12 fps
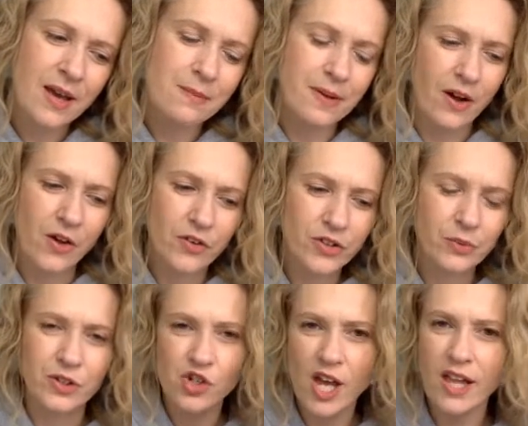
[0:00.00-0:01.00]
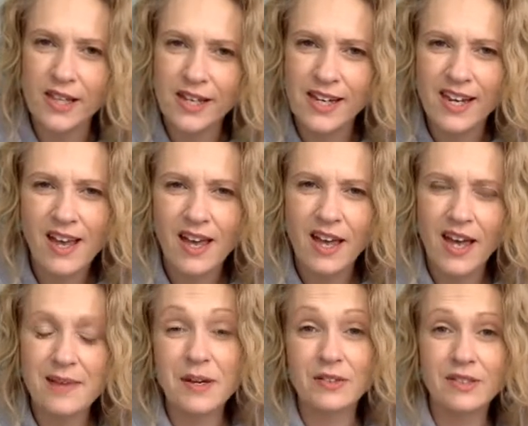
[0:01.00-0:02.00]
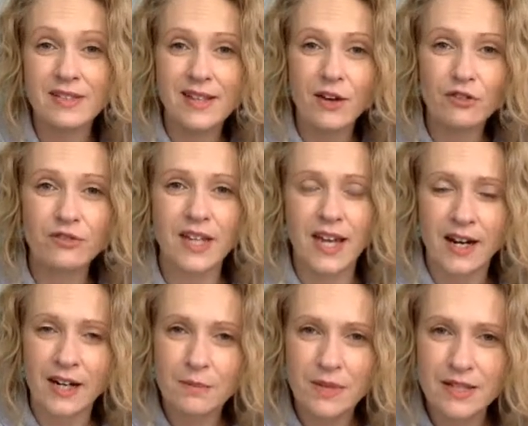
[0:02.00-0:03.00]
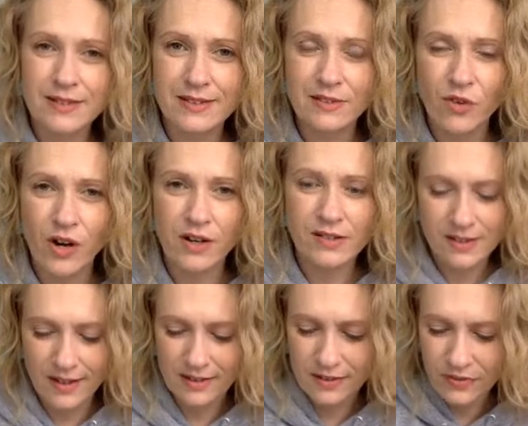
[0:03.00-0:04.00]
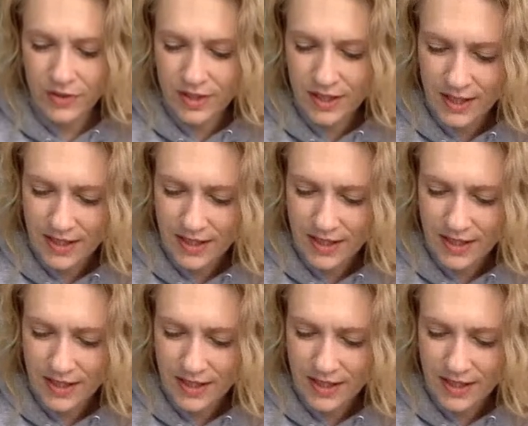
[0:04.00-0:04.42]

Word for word: but also with Shelley about self-care pieces for ourselves.